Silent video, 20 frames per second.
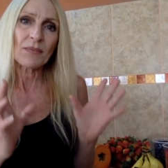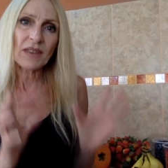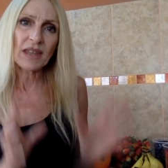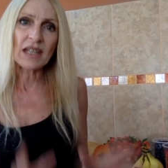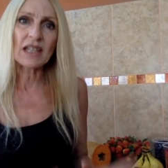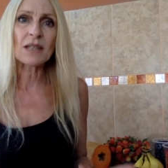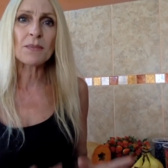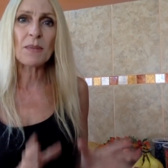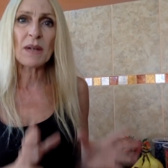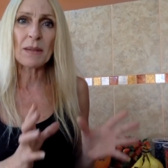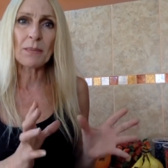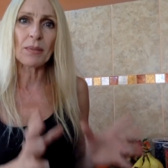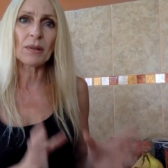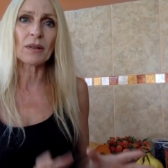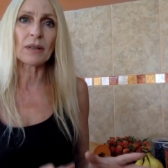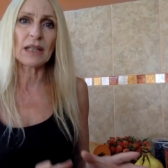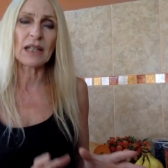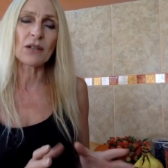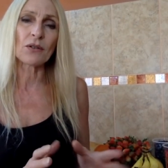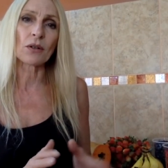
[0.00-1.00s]
these
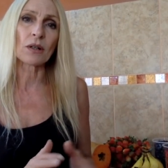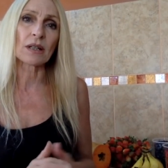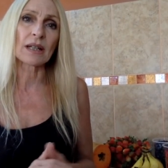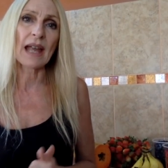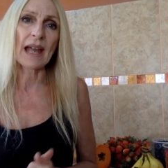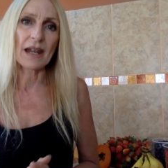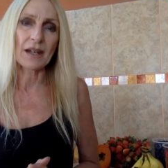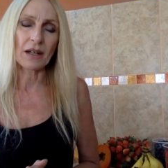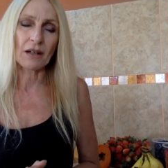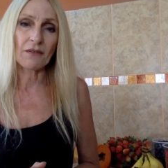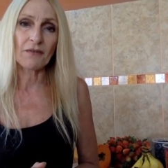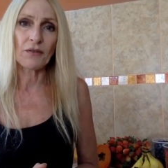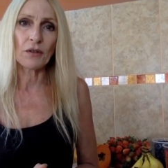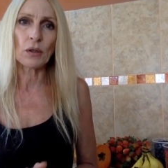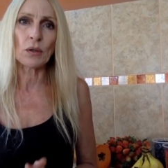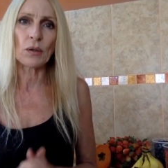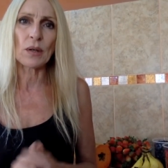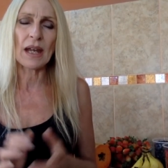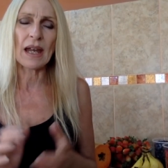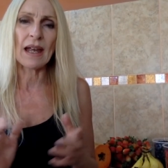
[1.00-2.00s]
people eat organic
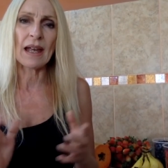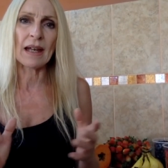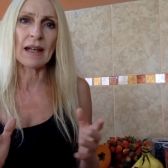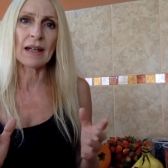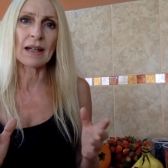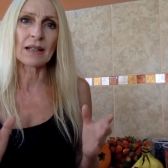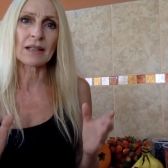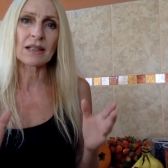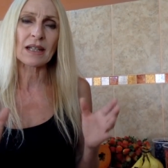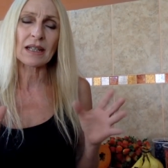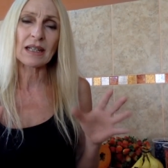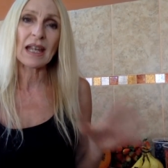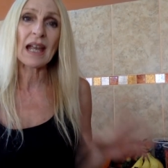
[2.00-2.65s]
food and